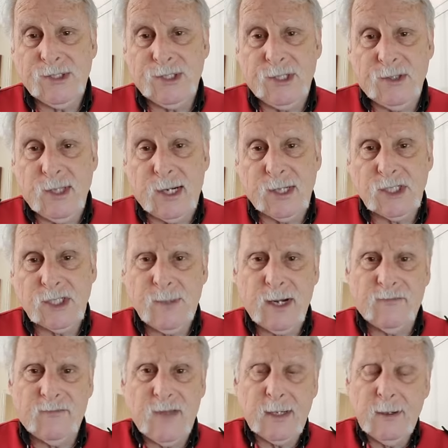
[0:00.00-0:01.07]
synthetics. As a
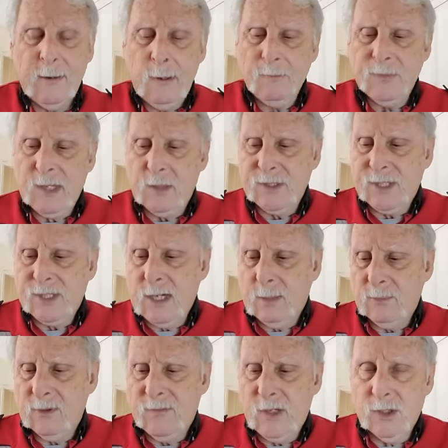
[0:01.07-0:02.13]
matter of fact, there was a
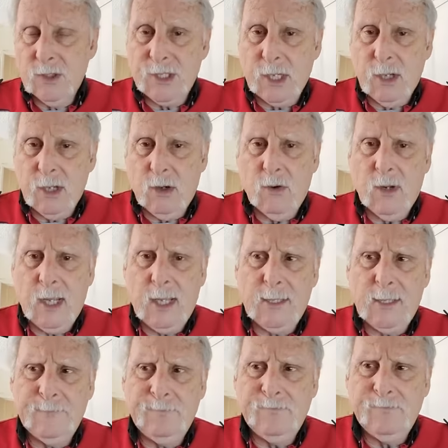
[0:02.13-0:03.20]
number of years
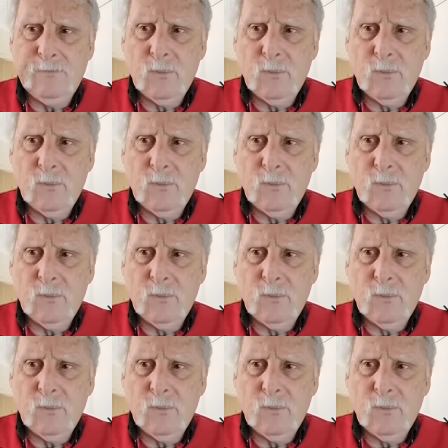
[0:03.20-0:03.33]
ago,